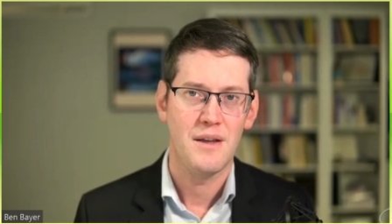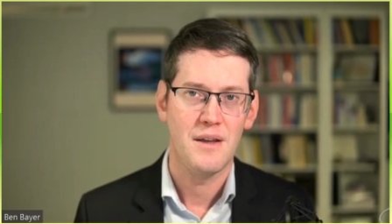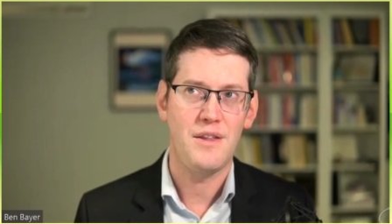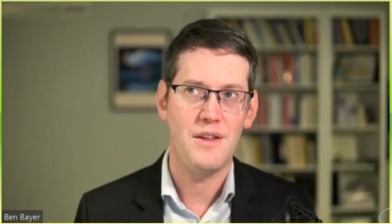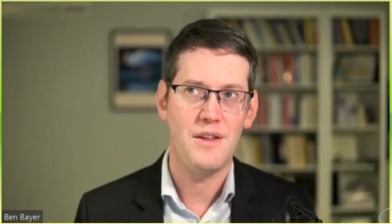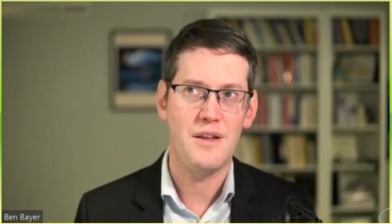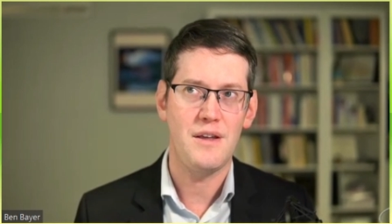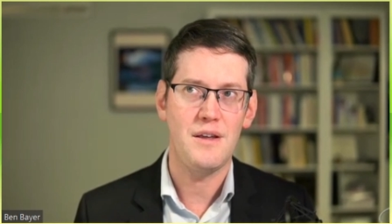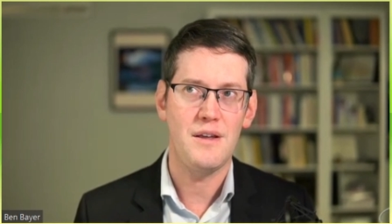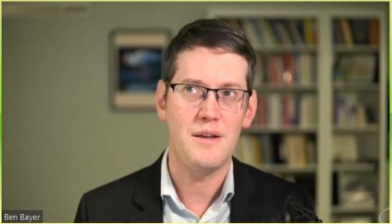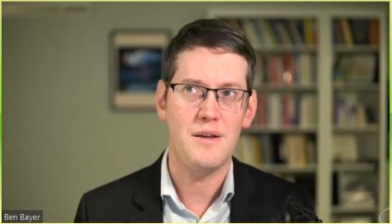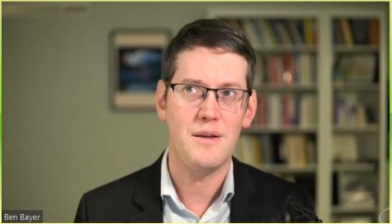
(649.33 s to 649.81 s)

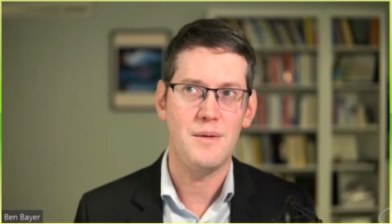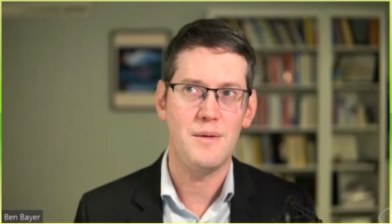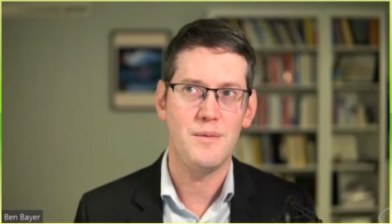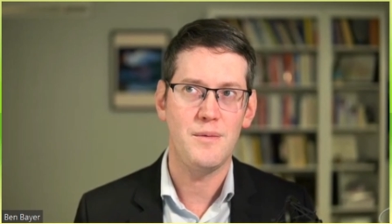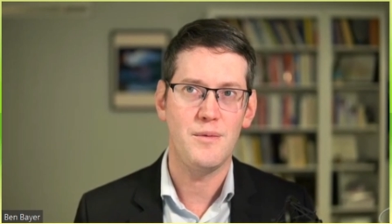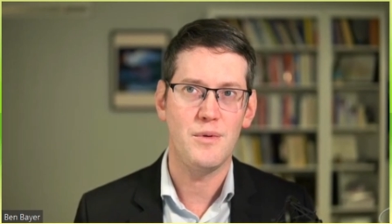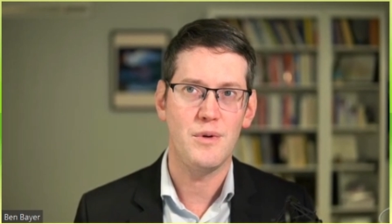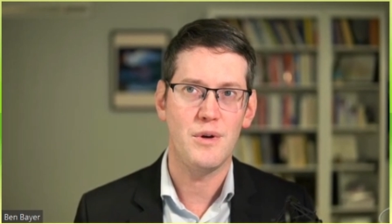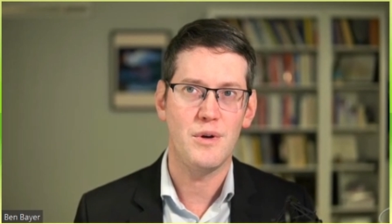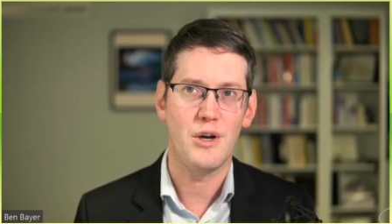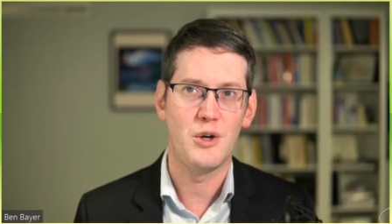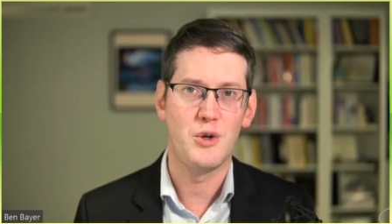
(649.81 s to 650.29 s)

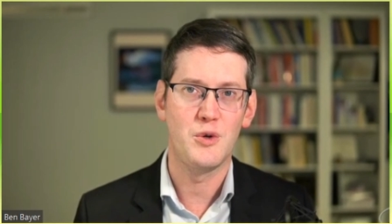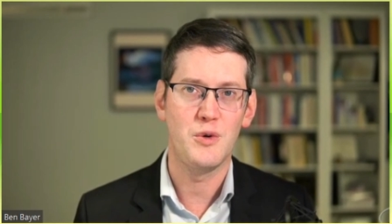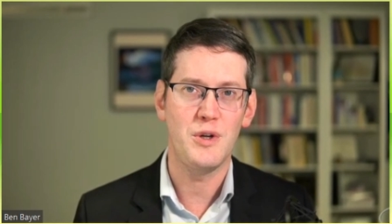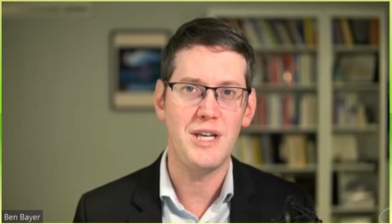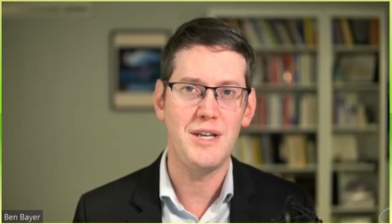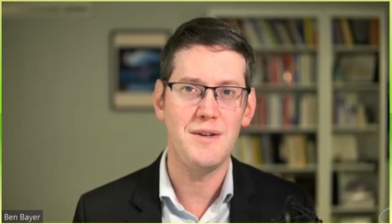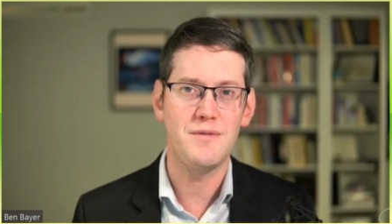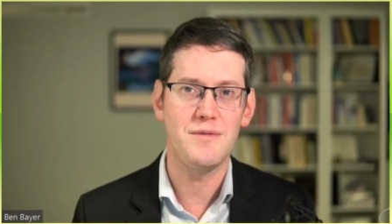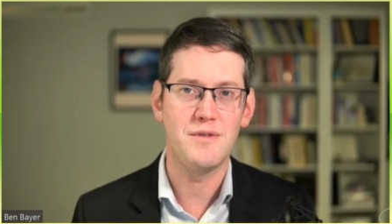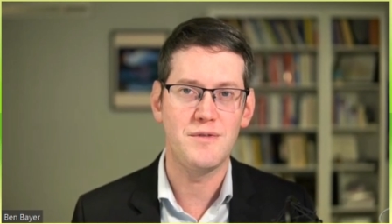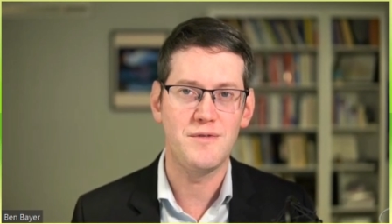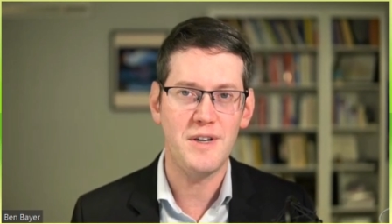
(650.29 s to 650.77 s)
the
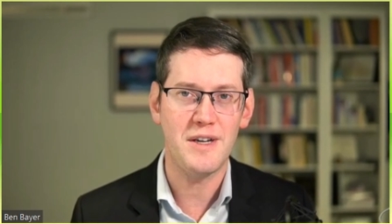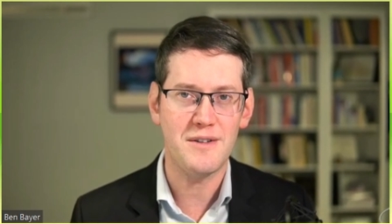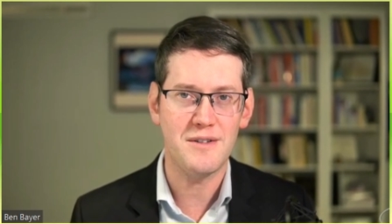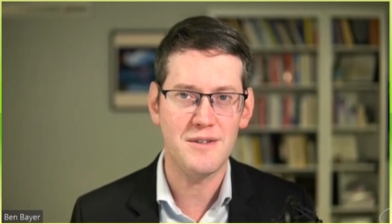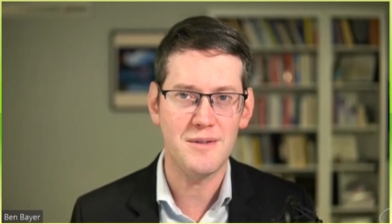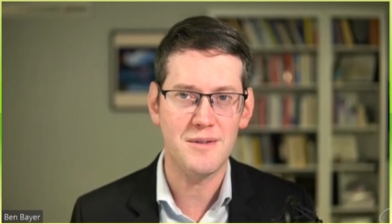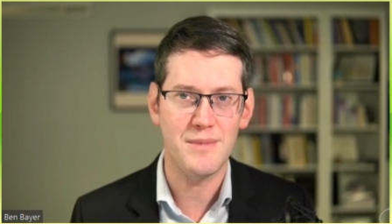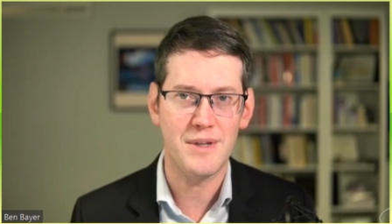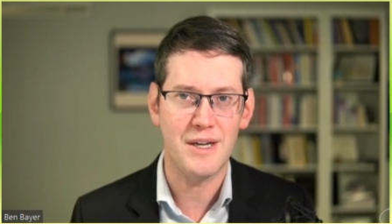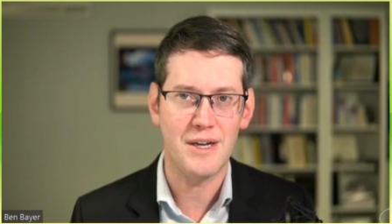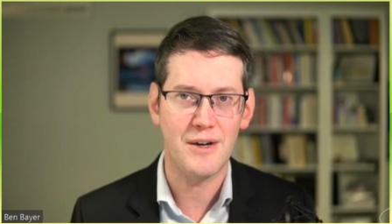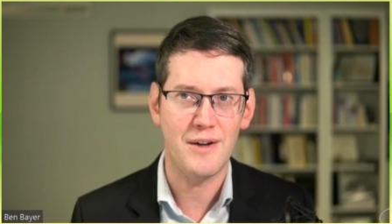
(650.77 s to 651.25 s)
aggrieved
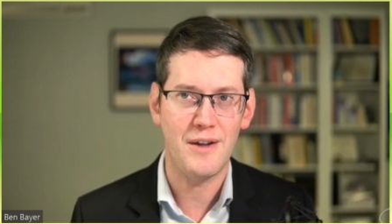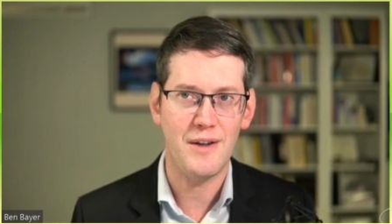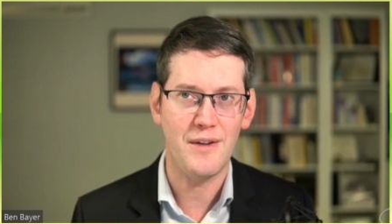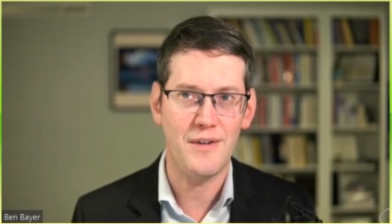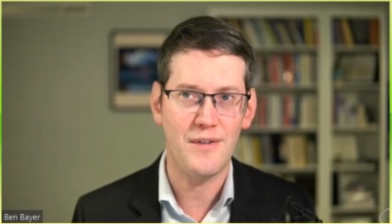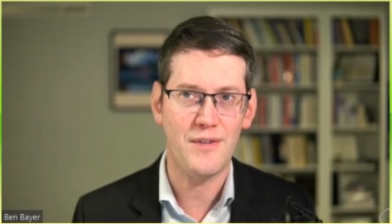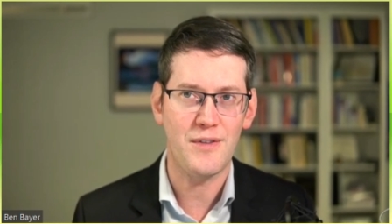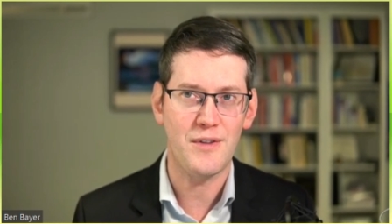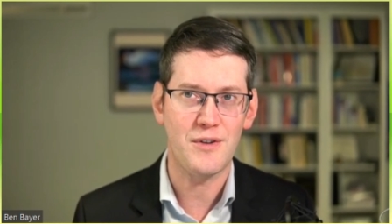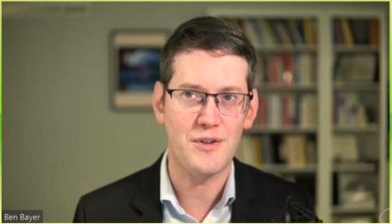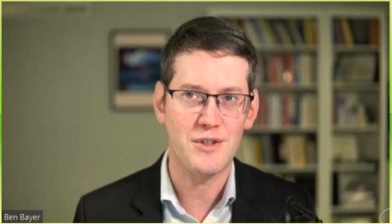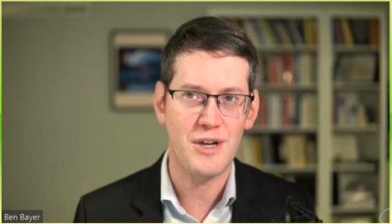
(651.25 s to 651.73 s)
victim there
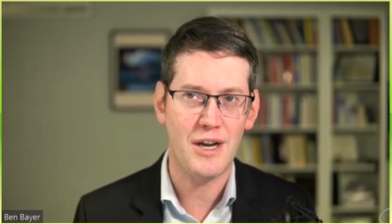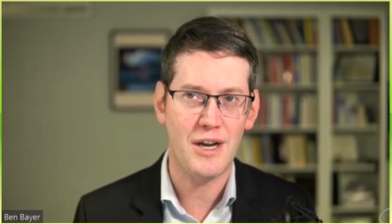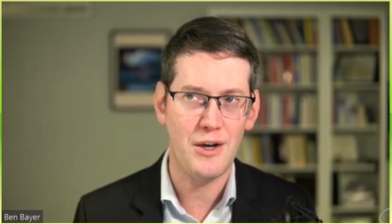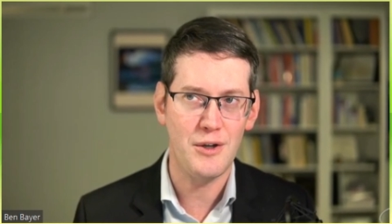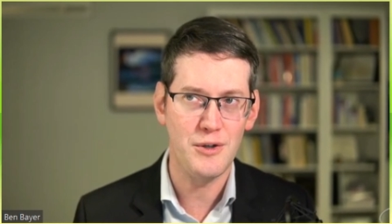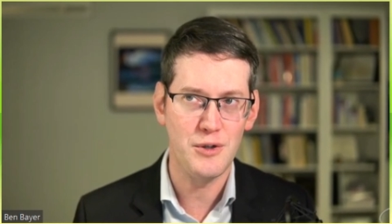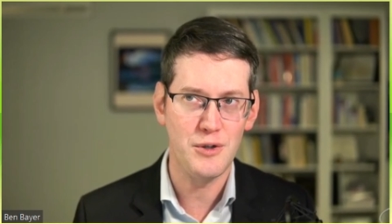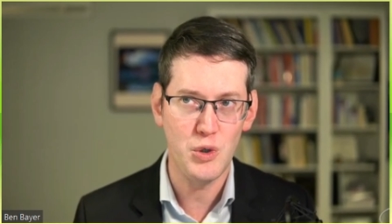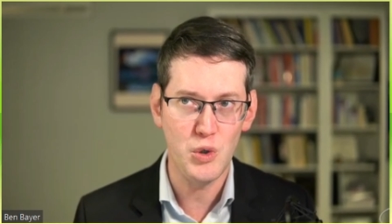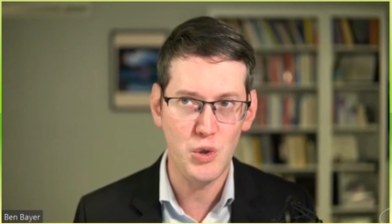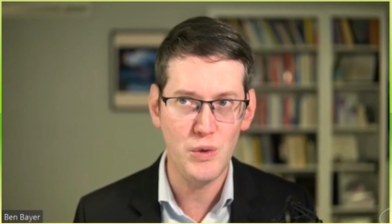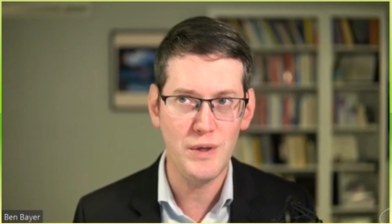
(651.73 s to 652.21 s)
is the
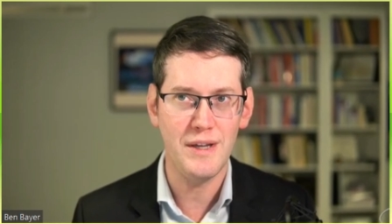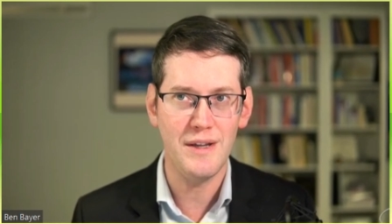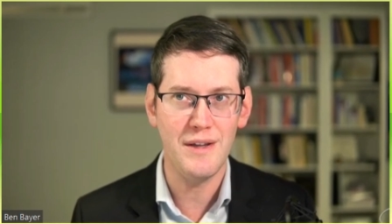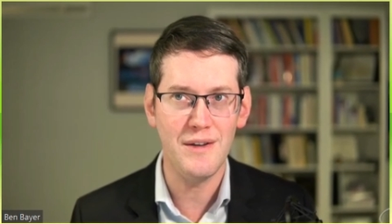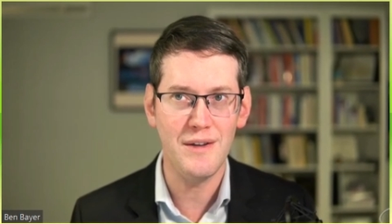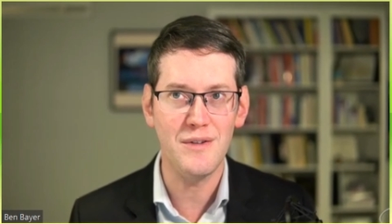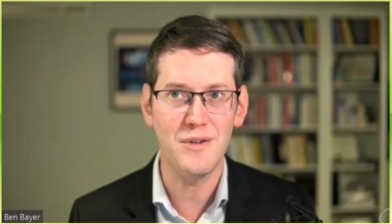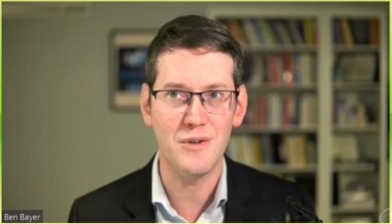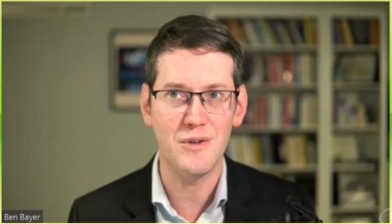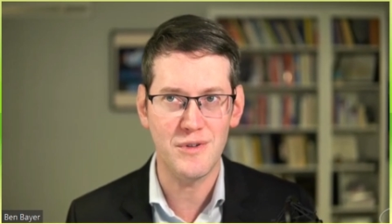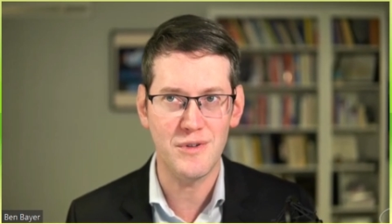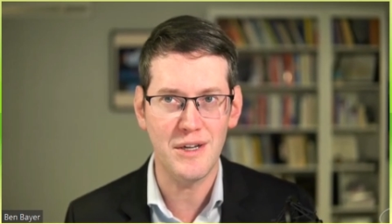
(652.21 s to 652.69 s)
child who
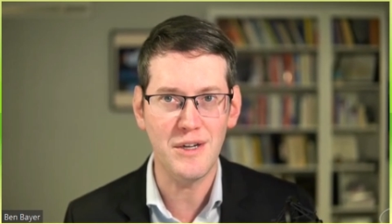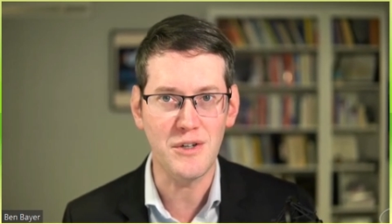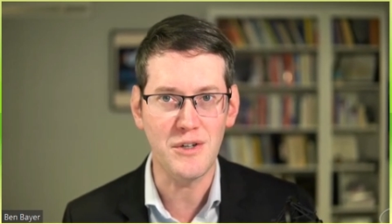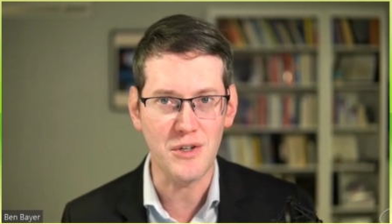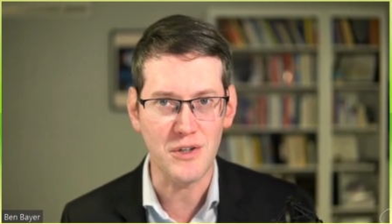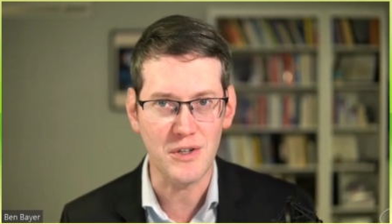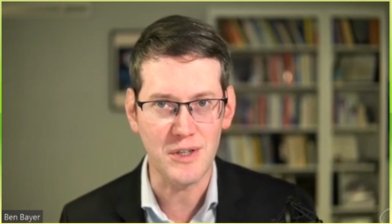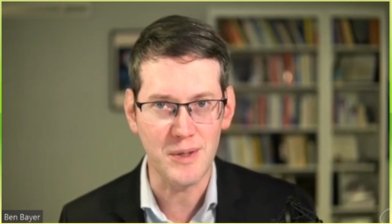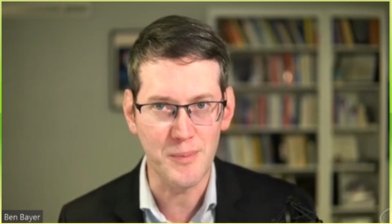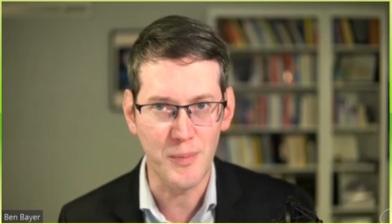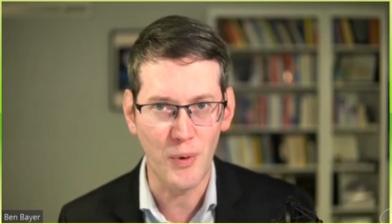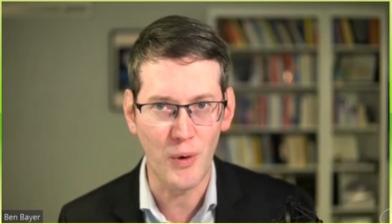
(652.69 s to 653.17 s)
is
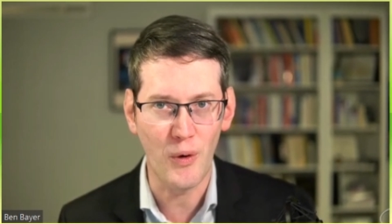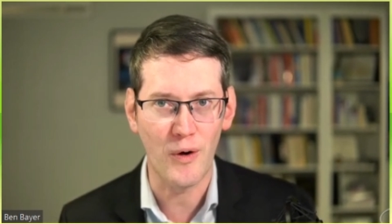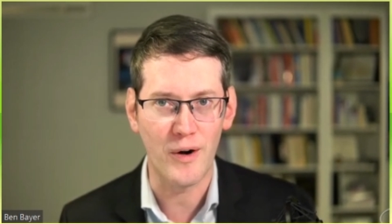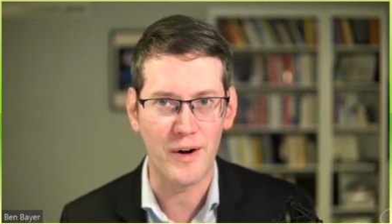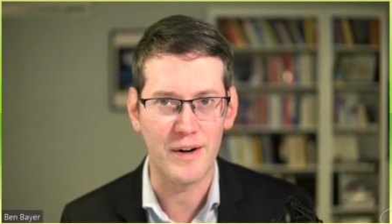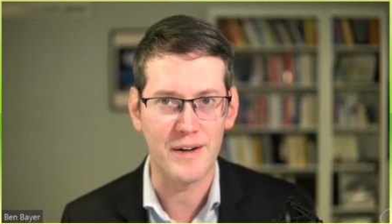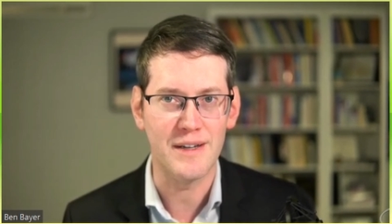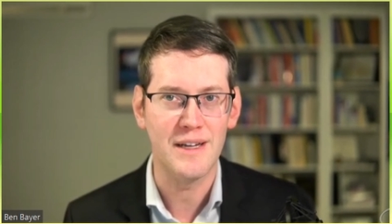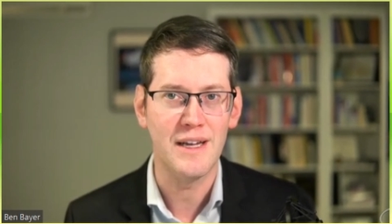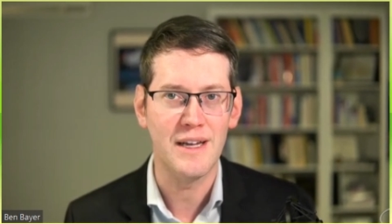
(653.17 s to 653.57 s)
eventually born.